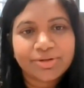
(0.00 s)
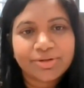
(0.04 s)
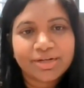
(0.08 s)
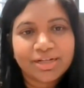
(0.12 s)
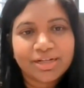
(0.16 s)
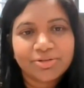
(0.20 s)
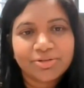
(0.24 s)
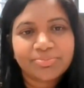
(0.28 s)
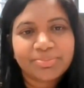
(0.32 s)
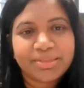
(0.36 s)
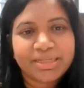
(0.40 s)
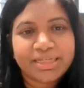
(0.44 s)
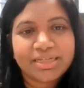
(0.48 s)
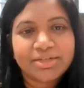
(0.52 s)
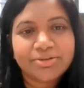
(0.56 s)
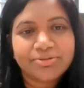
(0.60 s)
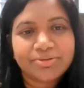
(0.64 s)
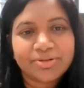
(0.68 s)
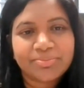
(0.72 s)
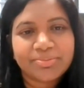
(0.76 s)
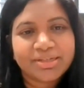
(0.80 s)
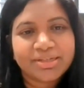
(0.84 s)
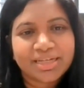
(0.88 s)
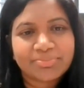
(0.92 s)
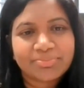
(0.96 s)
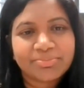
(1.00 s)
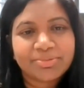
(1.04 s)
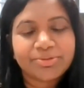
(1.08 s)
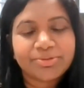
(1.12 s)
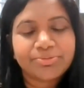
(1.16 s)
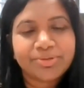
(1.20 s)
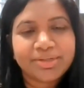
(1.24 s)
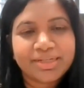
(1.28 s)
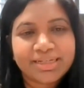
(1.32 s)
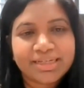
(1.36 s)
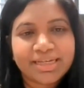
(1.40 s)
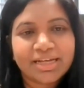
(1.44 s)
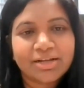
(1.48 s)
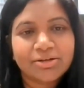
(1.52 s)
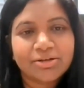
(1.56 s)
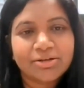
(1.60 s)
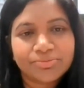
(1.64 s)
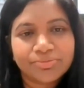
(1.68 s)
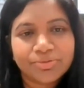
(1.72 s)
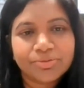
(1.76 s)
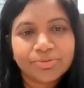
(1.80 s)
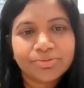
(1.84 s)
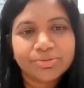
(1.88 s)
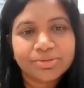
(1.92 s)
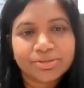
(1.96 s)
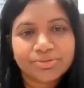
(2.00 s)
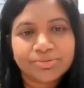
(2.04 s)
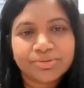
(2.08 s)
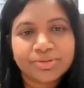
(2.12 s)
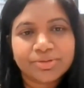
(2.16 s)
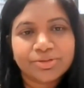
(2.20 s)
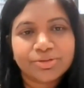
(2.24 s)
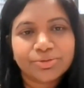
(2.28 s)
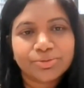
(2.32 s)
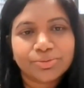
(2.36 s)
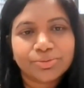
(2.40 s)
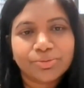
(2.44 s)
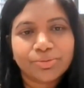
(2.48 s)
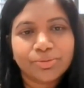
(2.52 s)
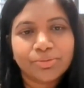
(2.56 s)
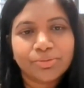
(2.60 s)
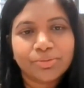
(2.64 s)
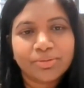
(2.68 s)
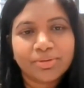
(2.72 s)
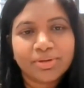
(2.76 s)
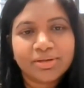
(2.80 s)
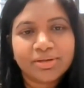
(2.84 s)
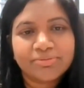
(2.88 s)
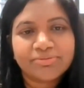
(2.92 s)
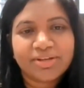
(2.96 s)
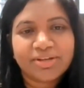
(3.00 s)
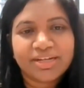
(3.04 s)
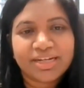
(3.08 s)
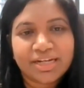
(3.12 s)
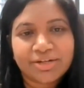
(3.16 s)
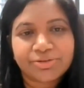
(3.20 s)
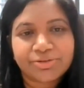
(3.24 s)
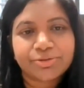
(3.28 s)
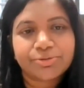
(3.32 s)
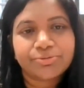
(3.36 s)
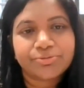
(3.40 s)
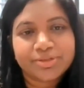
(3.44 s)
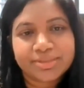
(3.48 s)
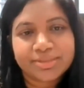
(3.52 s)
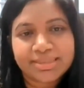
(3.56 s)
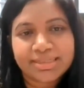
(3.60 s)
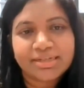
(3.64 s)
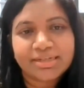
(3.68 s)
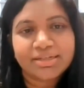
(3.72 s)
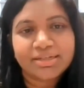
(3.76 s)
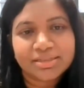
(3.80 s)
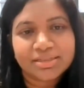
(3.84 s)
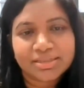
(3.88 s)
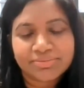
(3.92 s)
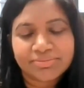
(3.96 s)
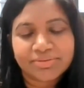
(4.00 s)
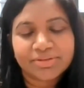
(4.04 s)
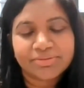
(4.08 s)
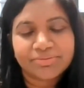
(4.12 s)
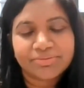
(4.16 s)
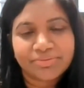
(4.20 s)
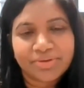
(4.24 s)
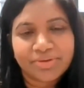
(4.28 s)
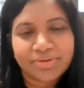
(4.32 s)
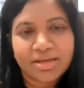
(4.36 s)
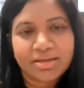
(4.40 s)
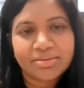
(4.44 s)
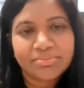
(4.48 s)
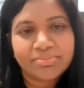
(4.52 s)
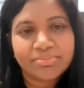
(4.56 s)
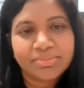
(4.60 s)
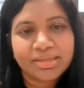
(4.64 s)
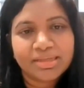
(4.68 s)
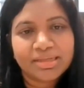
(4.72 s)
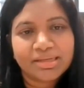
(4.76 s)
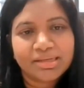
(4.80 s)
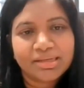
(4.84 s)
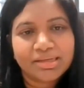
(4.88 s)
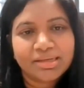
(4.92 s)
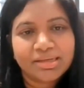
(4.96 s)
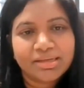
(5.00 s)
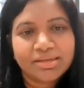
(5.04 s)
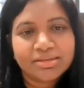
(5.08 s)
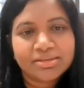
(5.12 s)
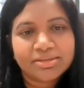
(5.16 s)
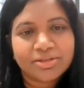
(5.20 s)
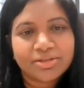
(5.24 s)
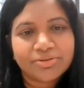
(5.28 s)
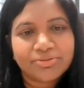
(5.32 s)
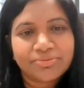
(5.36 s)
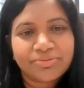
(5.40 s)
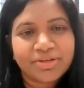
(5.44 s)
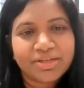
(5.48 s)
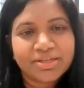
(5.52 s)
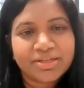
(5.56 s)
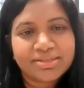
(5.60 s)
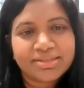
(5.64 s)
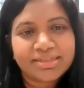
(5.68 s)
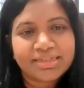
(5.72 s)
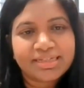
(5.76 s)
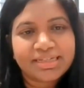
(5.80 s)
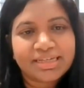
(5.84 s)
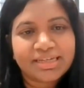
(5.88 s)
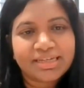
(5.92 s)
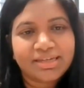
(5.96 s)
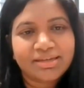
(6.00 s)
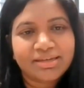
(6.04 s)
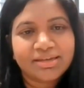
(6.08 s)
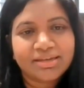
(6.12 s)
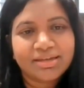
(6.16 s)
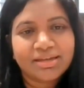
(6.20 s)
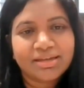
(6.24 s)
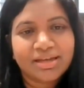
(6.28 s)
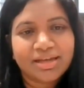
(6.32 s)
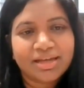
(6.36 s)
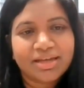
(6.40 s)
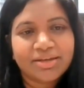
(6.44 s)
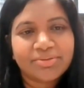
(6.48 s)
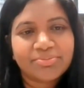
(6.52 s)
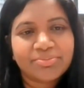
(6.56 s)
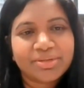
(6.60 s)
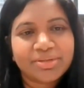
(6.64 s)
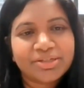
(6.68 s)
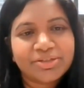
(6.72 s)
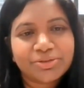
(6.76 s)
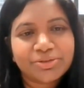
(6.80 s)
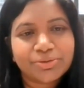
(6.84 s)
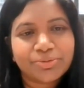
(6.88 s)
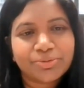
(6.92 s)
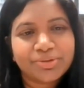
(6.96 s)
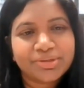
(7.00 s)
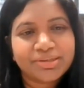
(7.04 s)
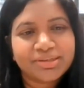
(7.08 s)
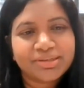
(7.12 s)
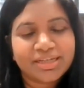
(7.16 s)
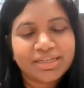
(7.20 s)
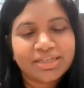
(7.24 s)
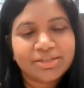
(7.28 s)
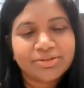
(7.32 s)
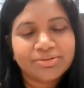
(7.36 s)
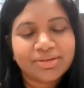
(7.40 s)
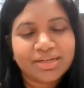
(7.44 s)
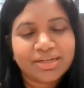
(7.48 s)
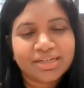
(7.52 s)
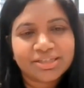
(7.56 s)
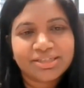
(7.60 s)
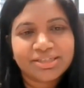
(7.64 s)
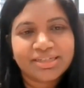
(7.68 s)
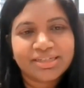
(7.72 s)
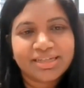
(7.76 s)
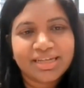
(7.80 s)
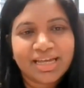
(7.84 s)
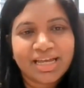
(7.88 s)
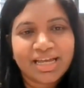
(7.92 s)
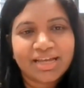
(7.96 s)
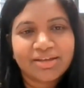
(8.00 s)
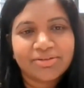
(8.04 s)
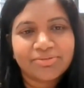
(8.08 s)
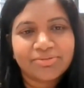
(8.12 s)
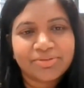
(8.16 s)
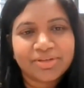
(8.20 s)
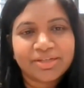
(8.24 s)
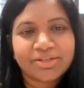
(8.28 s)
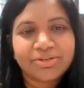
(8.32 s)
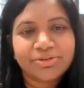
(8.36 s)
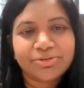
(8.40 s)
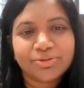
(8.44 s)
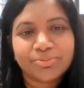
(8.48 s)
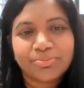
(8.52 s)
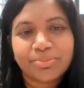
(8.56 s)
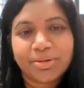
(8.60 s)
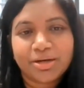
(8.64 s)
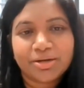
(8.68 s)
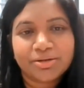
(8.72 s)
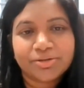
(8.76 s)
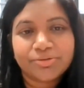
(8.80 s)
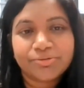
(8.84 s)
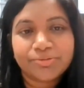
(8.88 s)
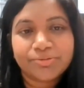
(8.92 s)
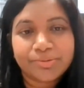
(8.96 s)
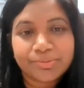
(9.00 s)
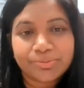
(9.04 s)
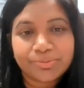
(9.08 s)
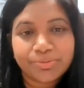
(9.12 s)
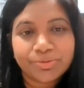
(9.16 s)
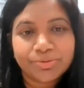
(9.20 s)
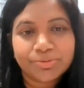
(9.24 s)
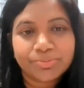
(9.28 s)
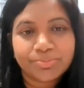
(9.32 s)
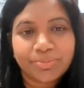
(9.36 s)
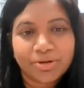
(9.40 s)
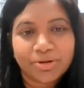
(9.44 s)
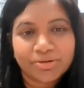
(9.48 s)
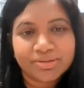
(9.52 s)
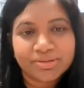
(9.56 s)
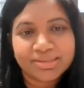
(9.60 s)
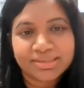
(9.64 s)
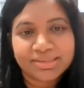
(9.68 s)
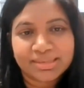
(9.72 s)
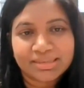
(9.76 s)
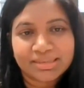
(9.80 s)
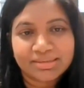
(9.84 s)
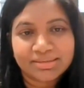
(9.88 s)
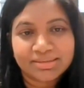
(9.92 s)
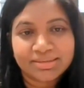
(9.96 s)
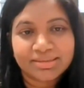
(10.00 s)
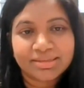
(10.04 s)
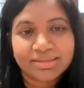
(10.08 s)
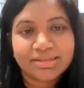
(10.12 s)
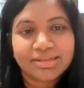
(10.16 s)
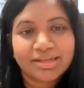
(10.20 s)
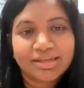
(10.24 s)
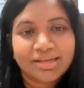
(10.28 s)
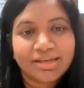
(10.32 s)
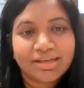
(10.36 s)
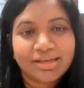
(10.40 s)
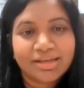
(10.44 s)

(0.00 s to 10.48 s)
your LLP agreement can be really helpful to ensure financial resilience for the firm. So firstly, ensuring that you actually have in your partner reward policies